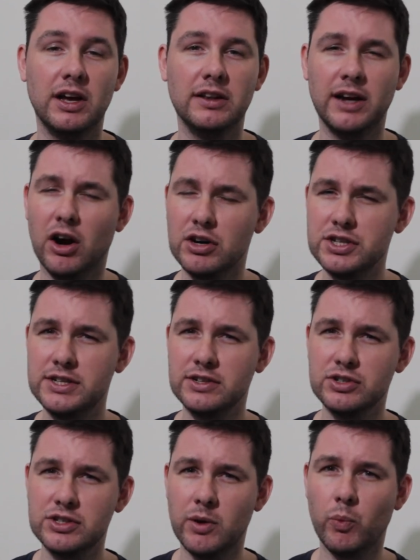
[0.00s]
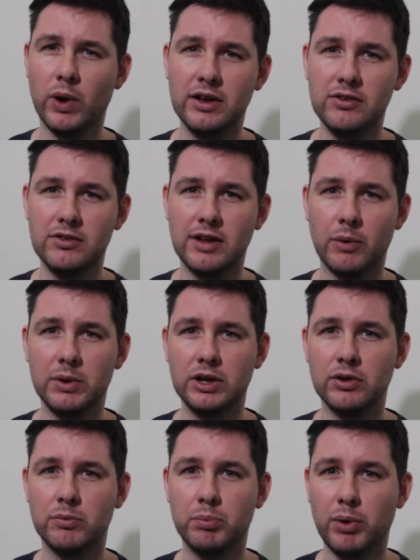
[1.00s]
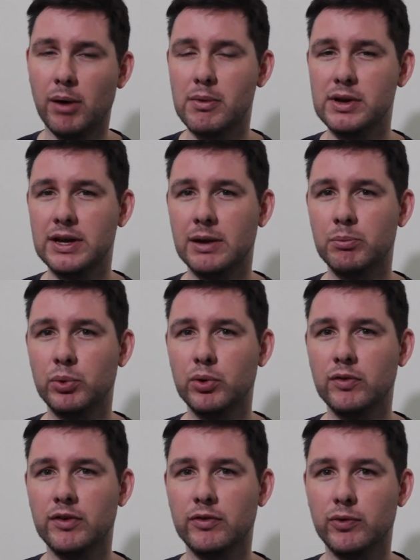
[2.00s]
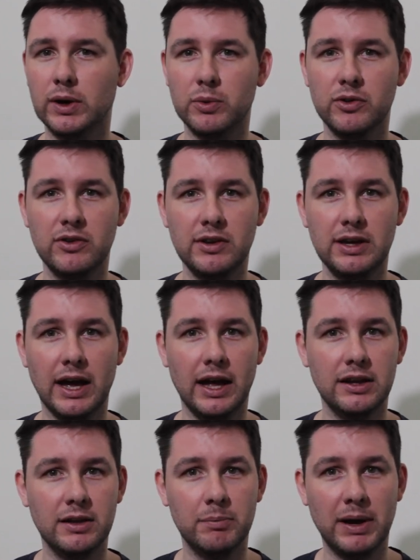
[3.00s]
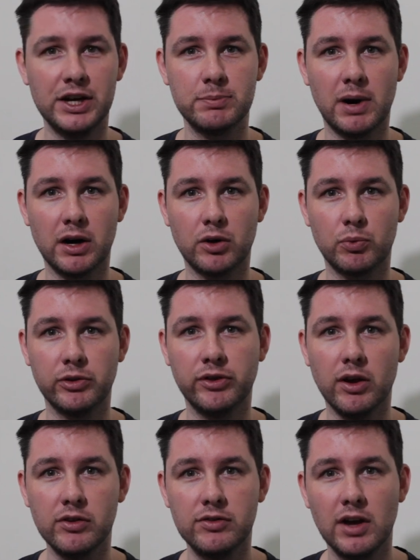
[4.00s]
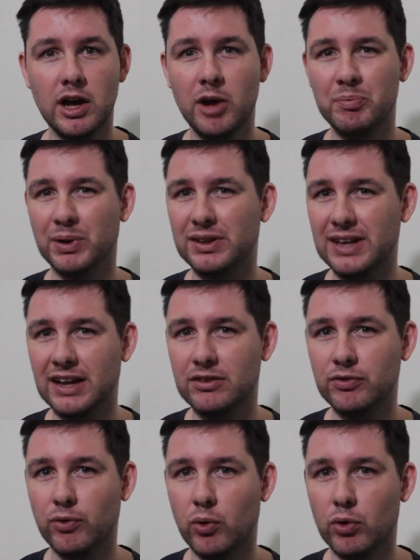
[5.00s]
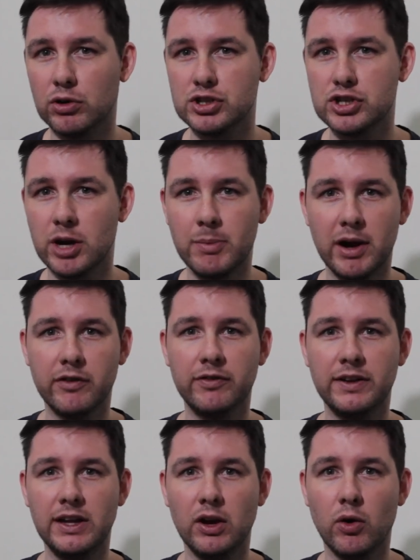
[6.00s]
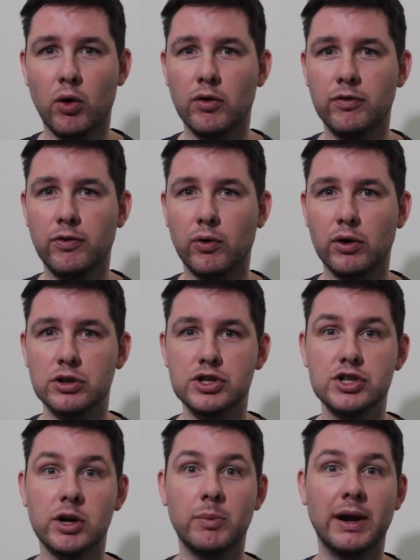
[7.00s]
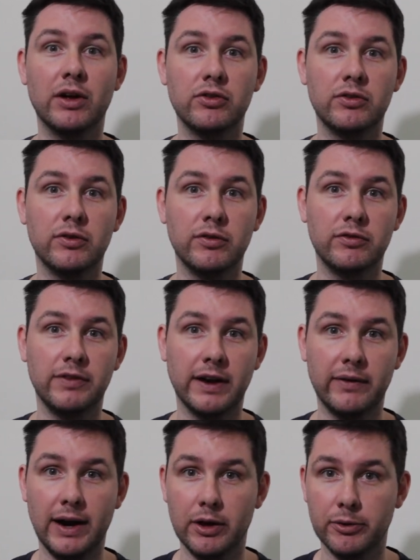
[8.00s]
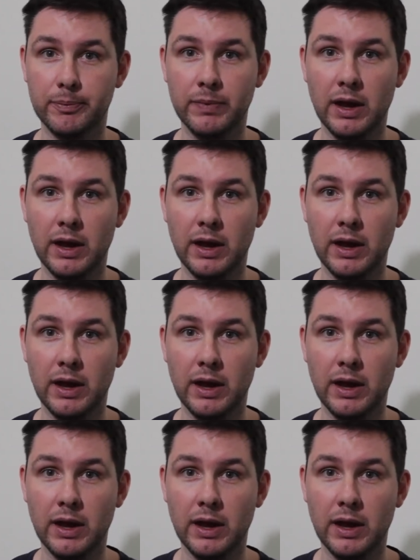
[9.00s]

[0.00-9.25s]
There are still some ways that we could probably improve the frequency and the benchmark results, but that's for some other video or for someone else to figure out.